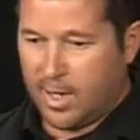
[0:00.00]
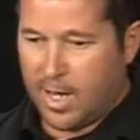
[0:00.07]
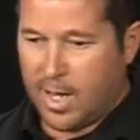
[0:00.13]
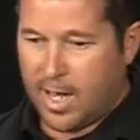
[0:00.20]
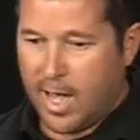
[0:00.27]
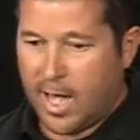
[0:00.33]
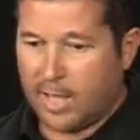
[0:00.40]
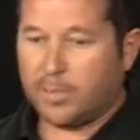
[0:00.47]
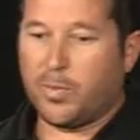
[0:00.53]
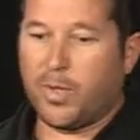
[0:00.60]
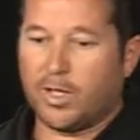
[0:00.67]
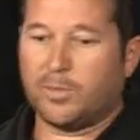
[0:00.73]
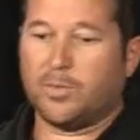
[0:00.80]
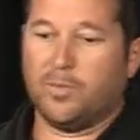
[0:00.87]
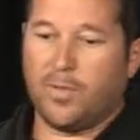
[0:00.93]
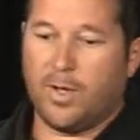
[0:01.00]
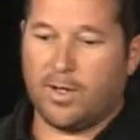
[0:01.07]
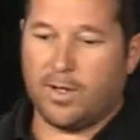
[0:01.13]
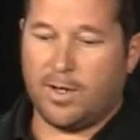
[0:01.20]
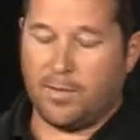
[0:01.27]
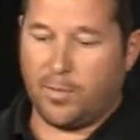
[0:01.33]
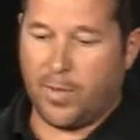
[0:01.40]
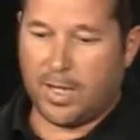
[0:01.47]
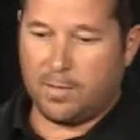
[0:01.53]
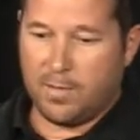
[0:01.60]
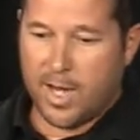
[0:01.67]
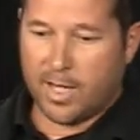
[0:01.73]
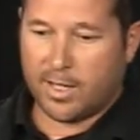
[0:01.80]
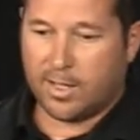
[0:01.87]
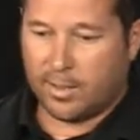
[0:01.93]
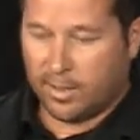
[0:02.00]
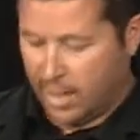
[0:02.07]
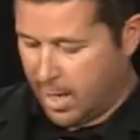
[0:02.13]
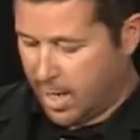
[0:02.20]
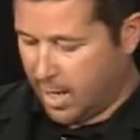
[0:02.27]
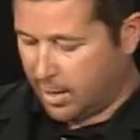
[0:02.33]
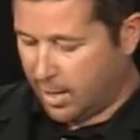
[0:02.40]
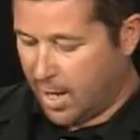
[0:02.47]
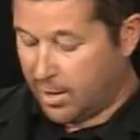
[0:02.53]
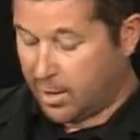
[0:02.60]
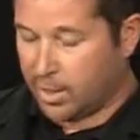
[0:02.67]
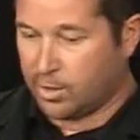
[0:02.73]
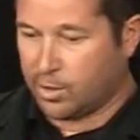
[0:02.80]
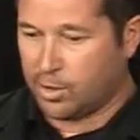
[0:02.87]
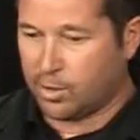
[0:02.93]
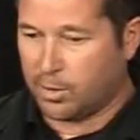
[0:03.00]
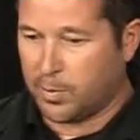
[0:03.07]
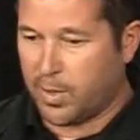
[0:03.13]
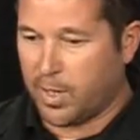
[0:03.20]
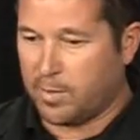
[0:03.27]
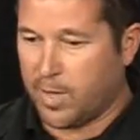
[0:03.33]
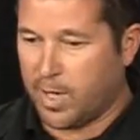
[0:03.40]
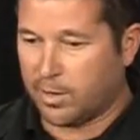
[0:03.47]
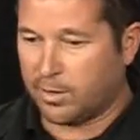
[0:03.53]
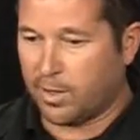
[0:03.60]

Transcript: uh, aspects being met, uh, other conditions being met.